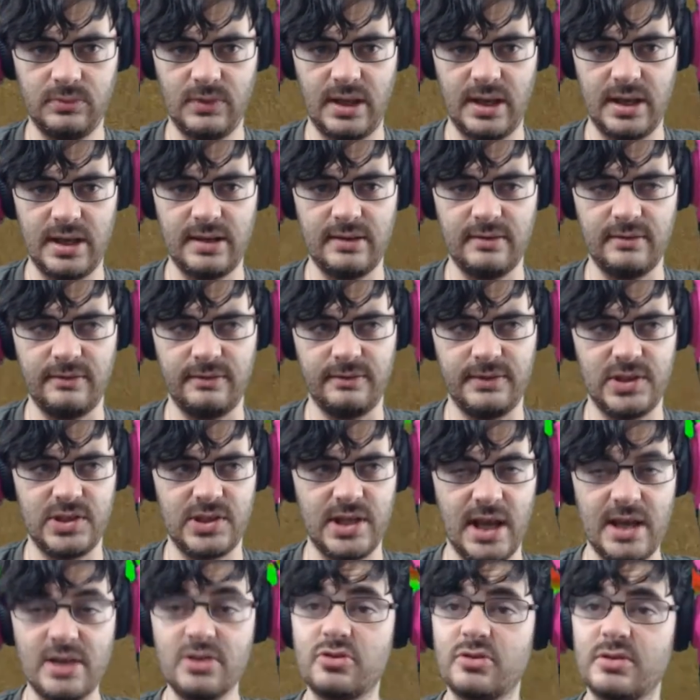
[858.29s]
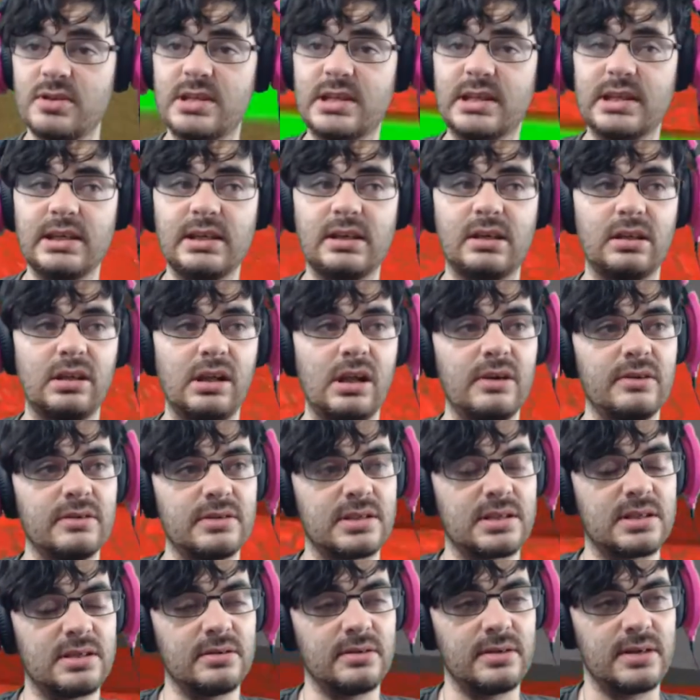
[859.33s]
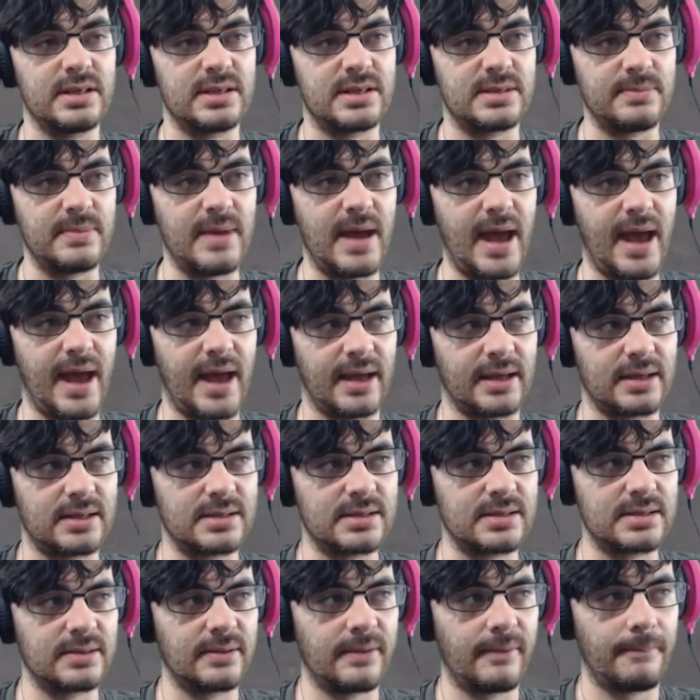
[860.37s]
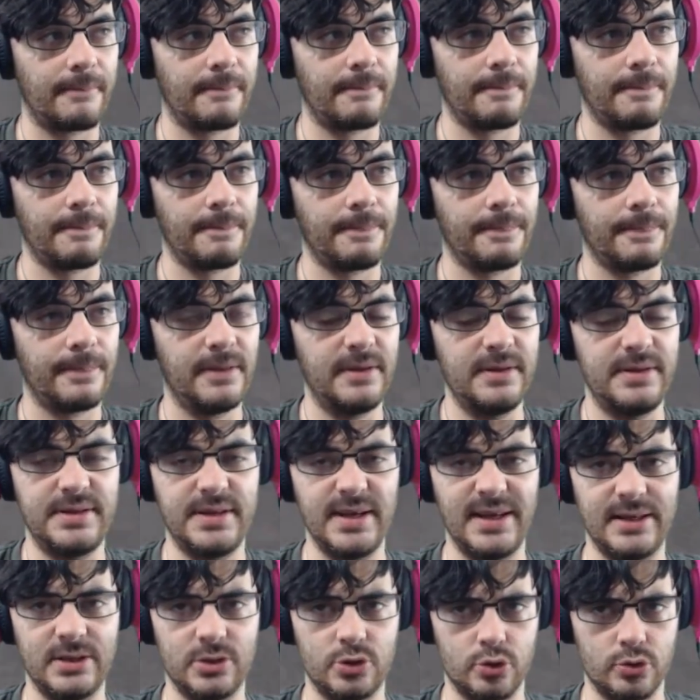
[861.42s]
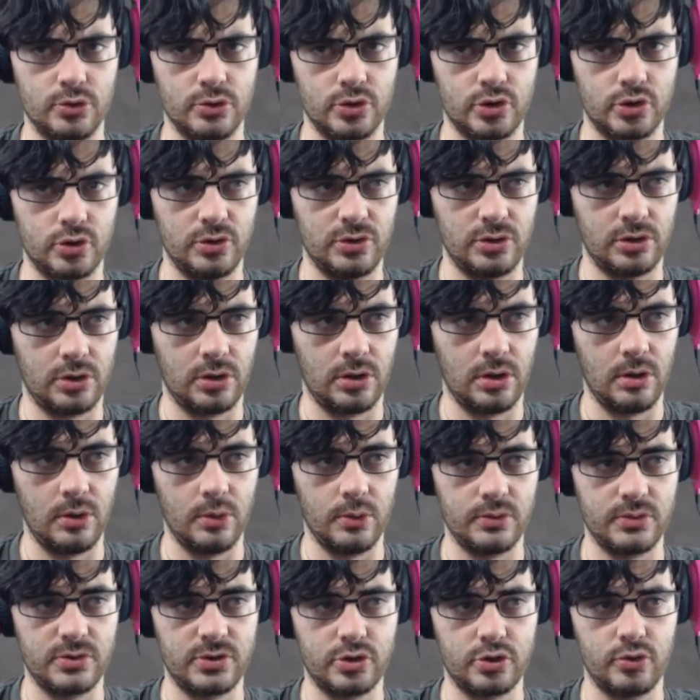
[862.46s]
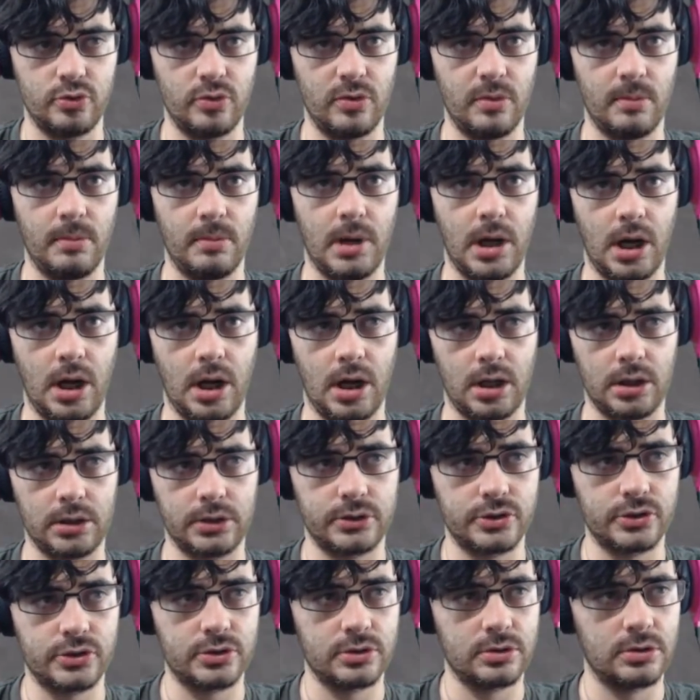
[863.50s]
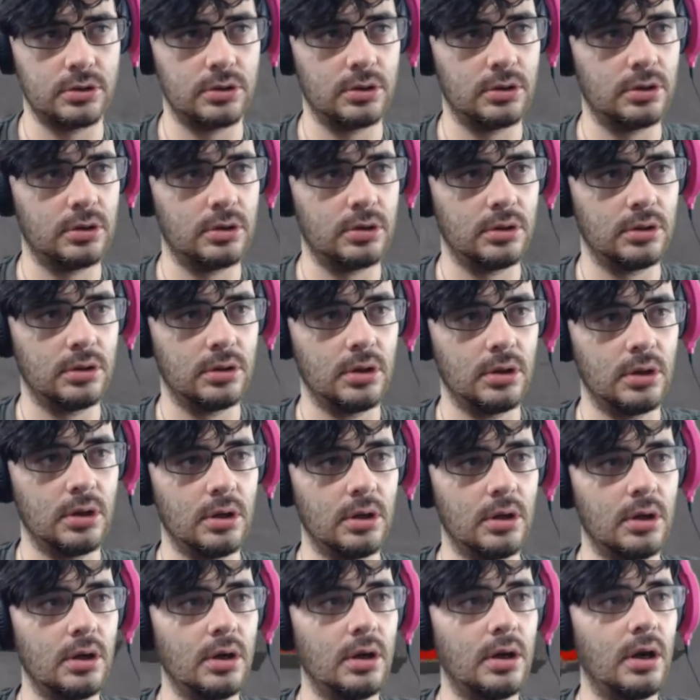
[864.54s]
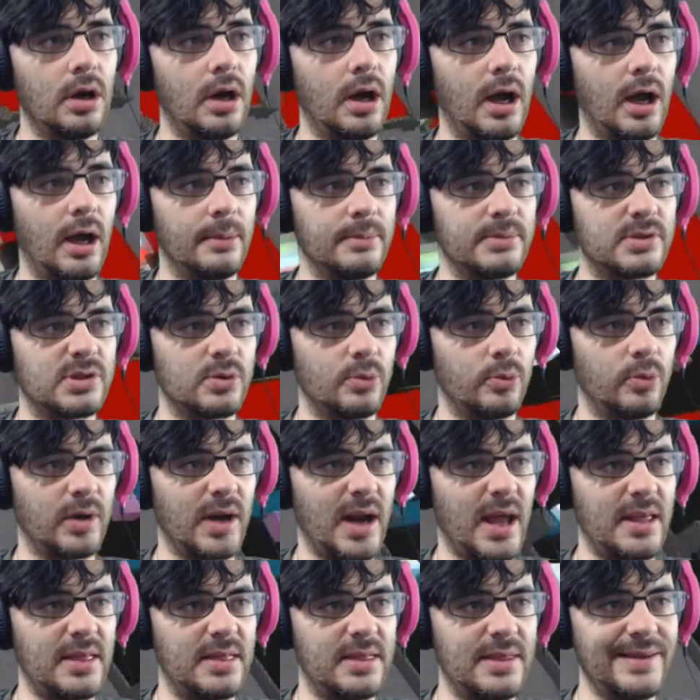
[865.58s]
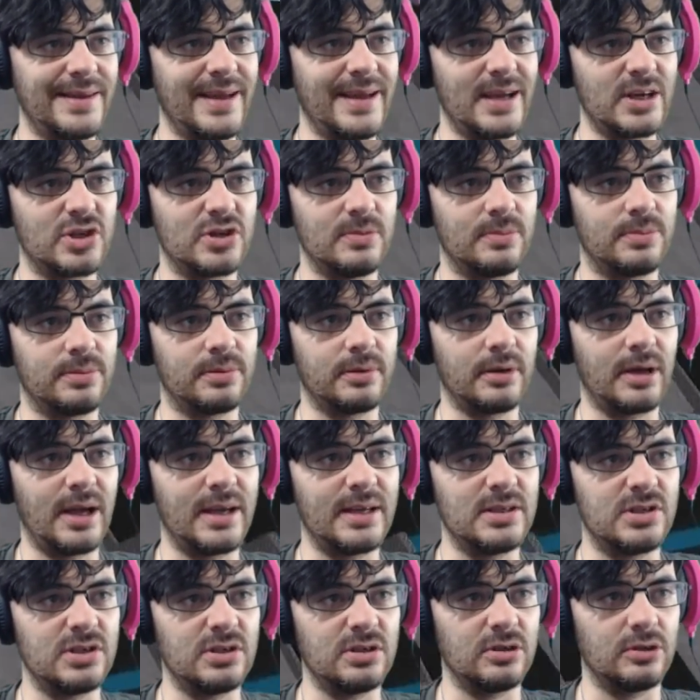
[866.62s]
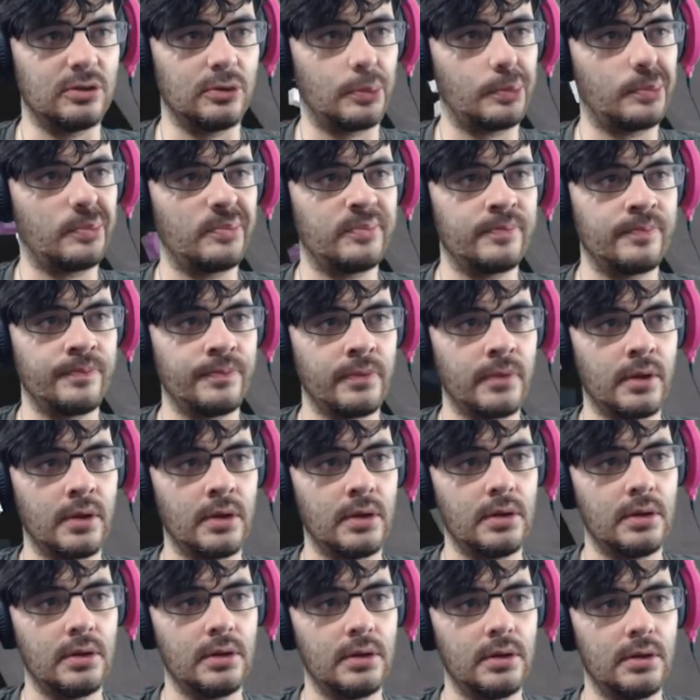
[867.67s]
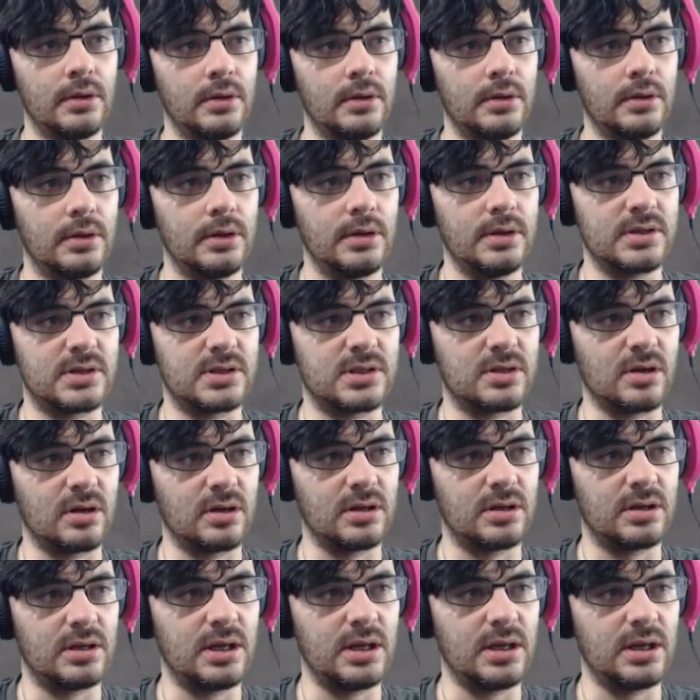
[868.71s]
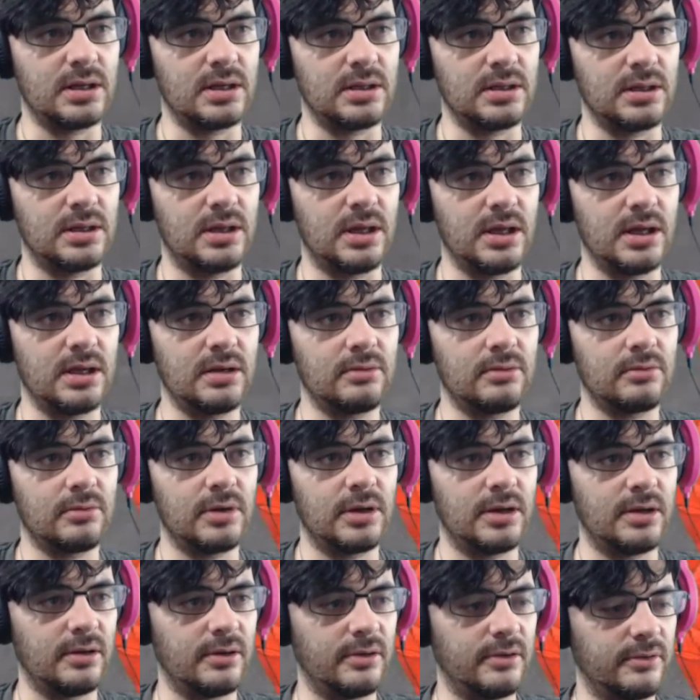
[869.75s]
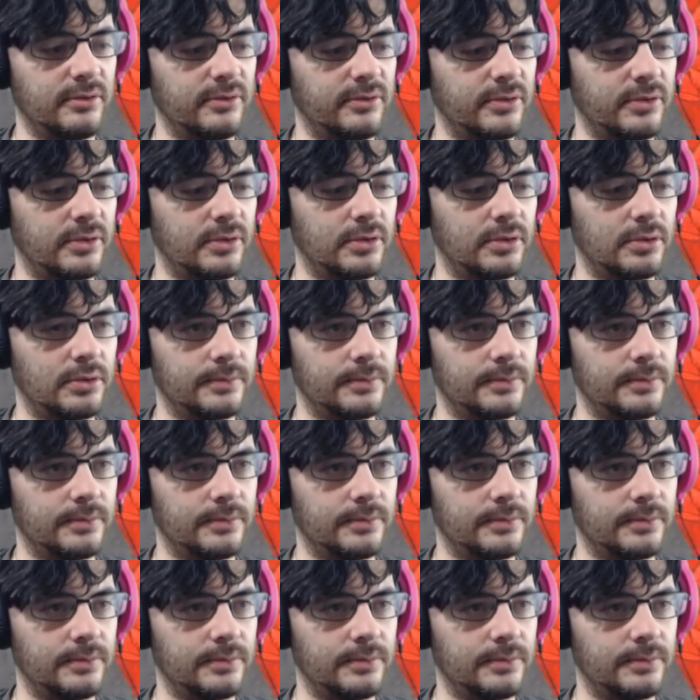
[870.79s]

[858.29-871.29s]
getting dangerously close to its max. Dangerously close to the max. So what I think I should probably do is start getting rid of